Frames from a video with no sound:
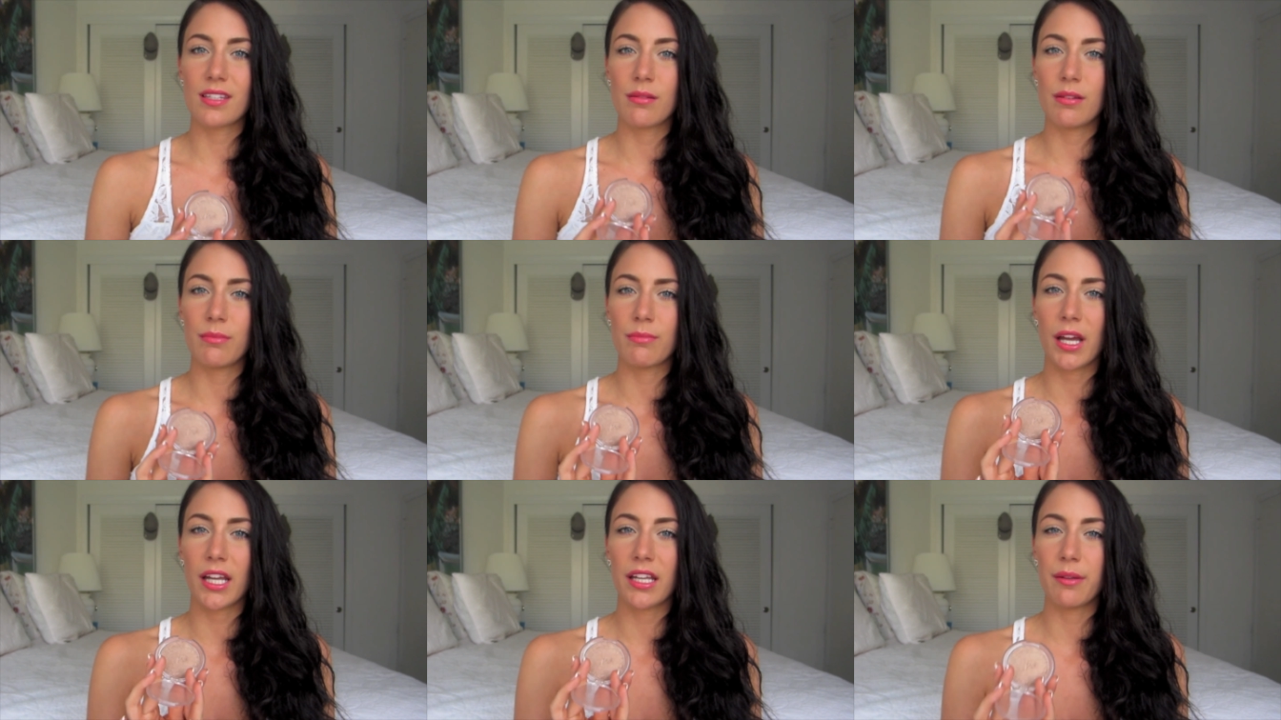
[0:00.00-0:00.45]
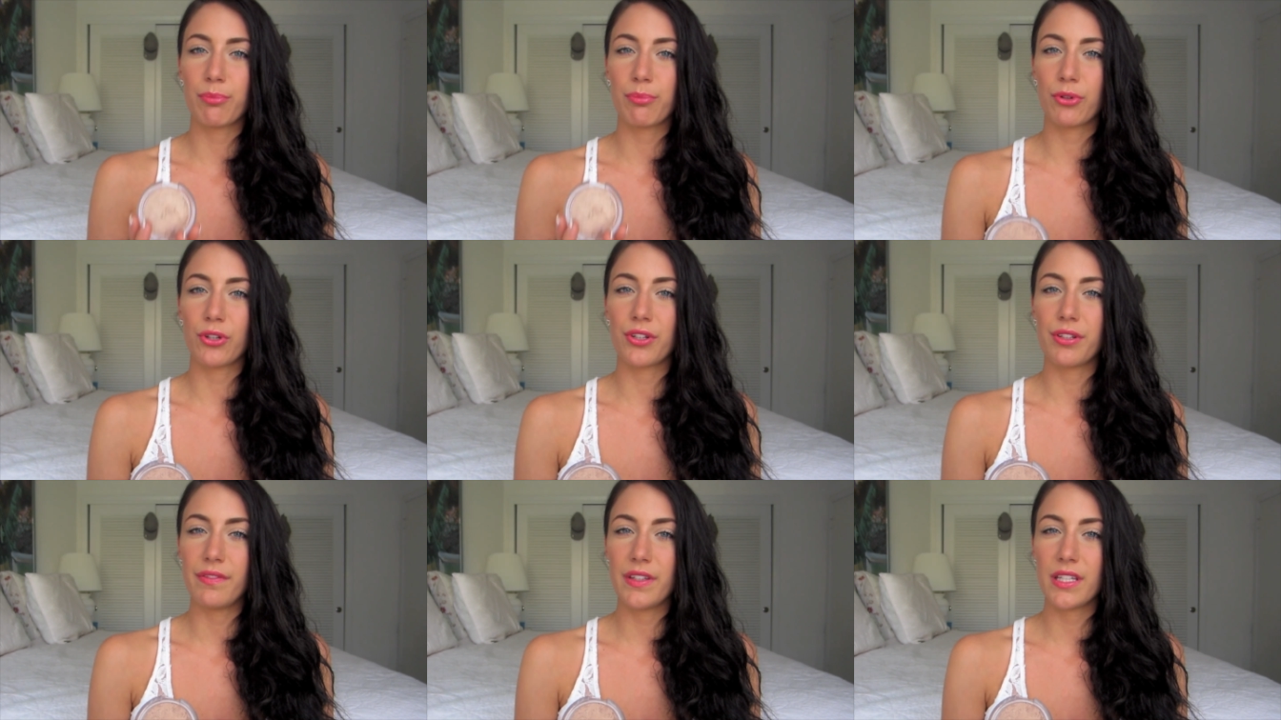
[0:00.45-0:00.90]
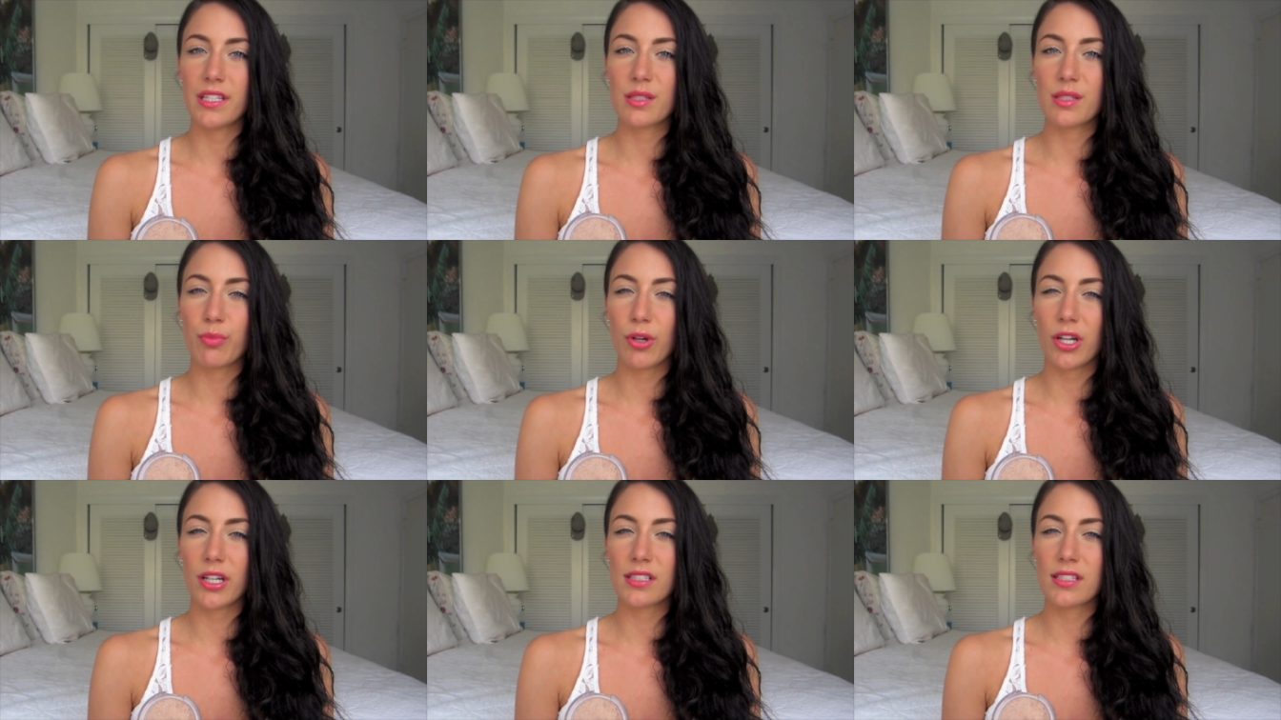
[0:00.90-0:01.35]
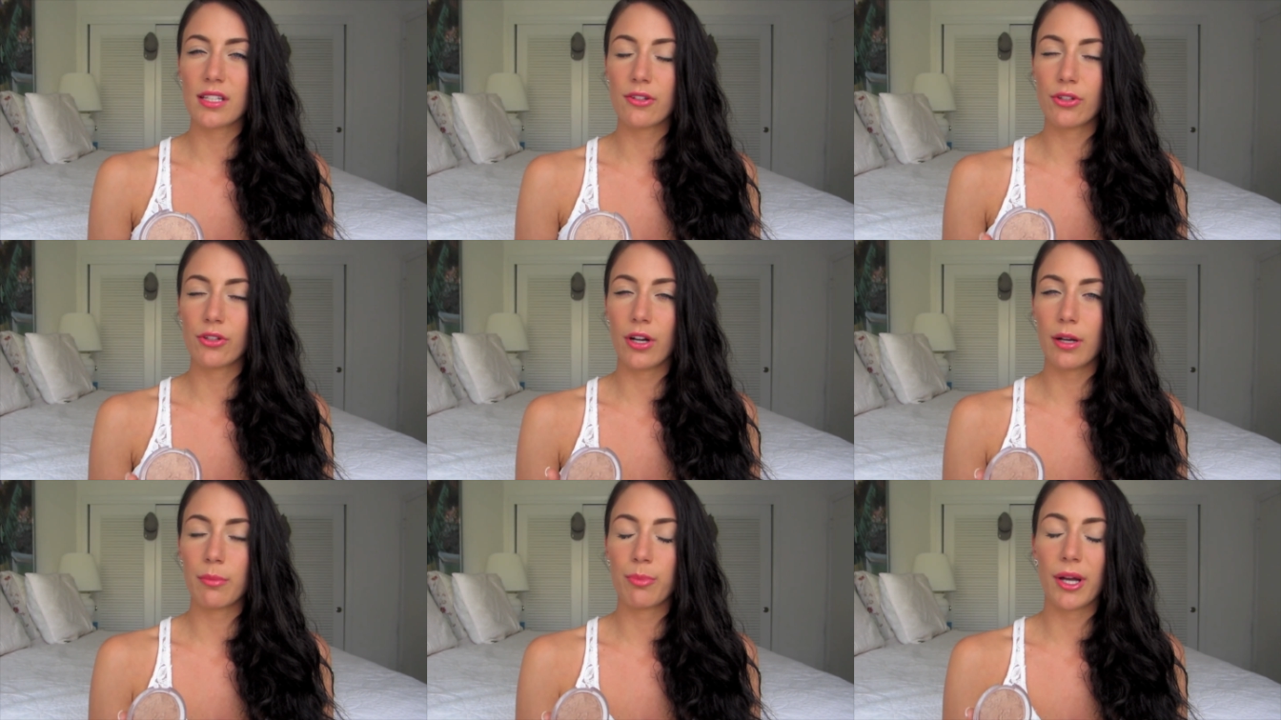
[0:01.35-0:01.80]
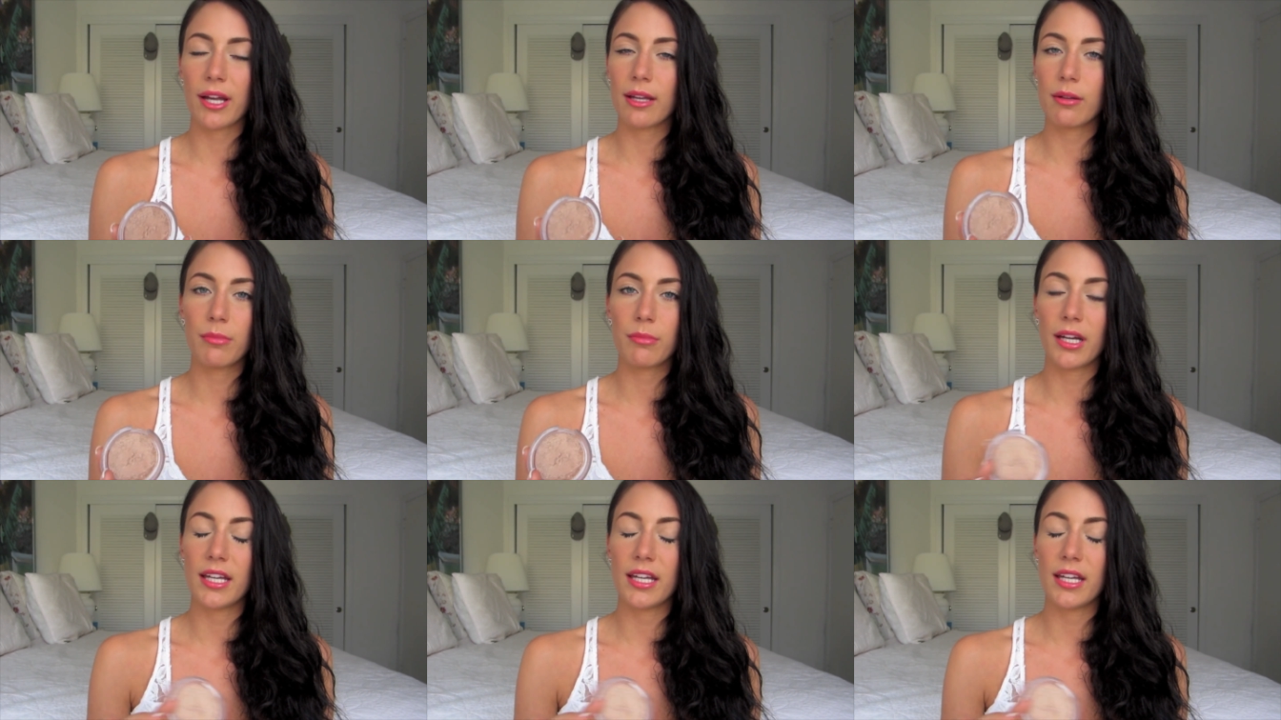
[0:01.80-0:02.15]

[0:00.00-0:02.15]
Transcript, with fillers: in my previous products I regret buying,